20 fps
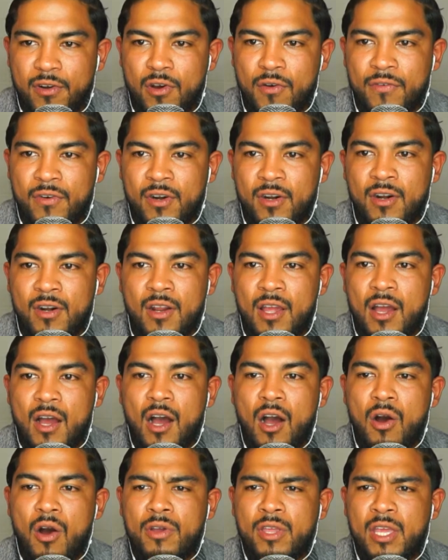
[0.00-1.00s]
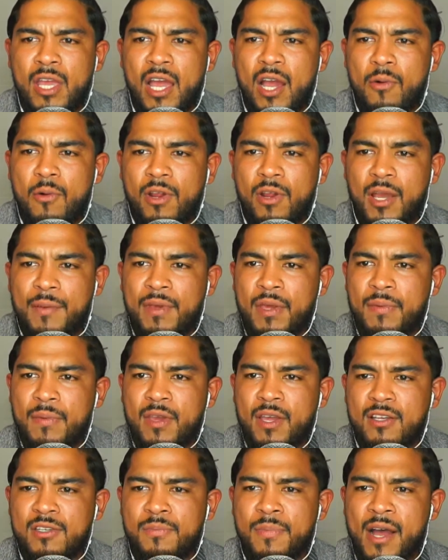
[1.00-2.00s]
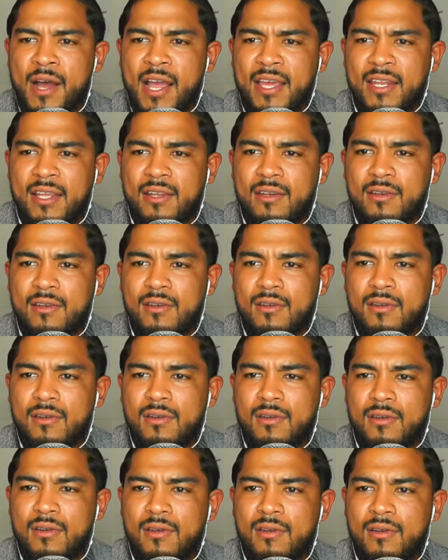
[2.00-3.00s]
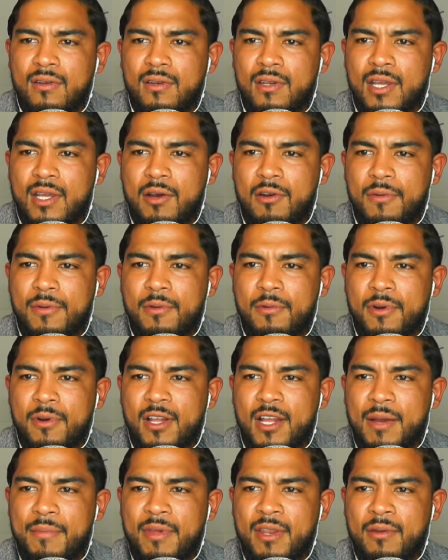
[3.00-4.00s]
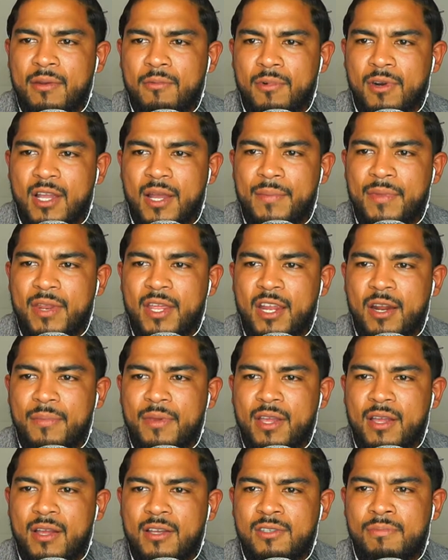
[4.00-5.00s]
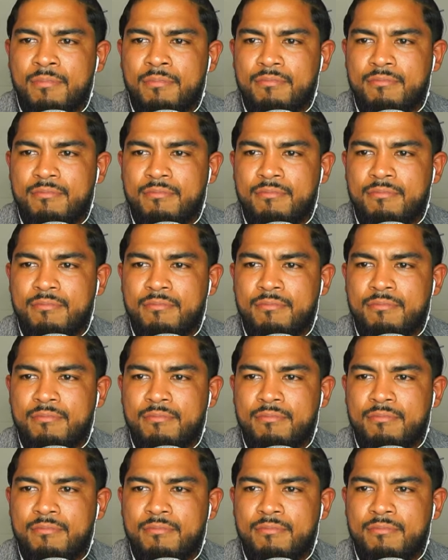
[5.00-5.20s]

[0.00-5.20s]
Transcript: over, oh, yeah, we're coming because Biden. Yeah, we're coming here because,